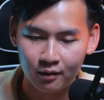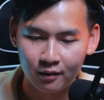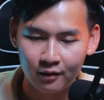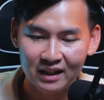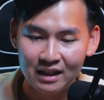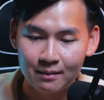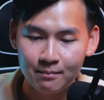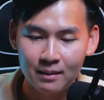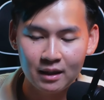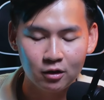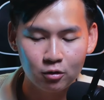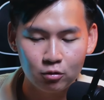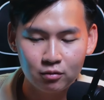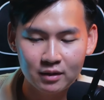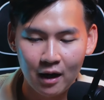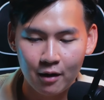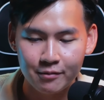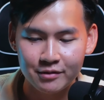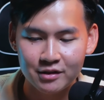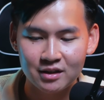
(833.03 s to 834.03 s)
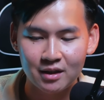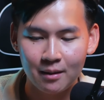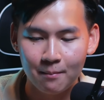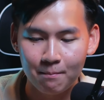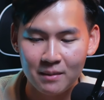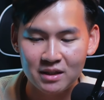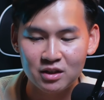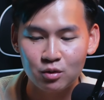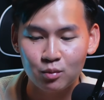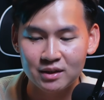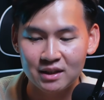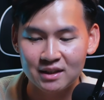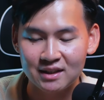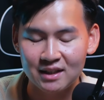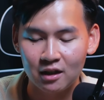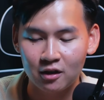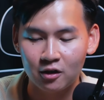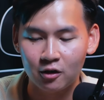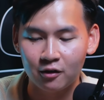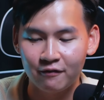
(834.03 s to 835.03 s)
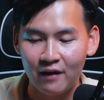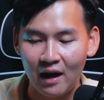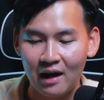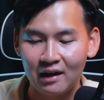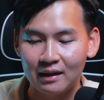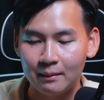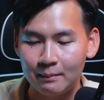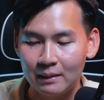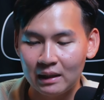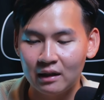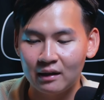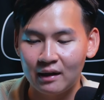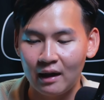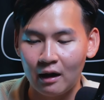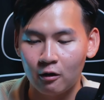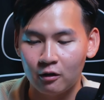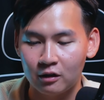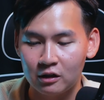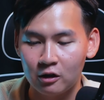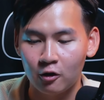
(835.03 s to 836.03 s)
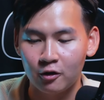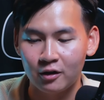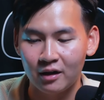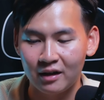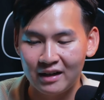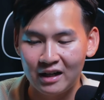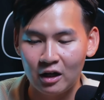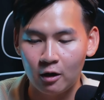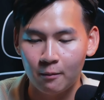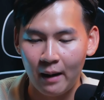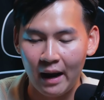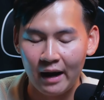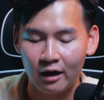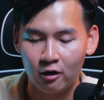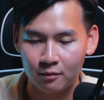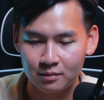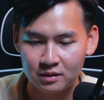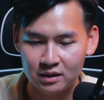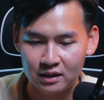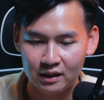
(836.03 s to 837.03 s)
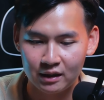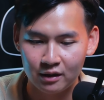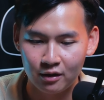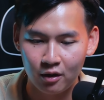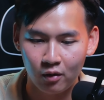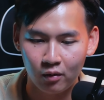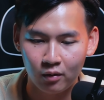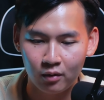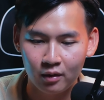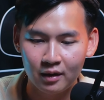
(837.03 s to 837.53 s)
In the mid-2000s, Musk was a Silicon Valley millionaire turned near-bankrupt CEO.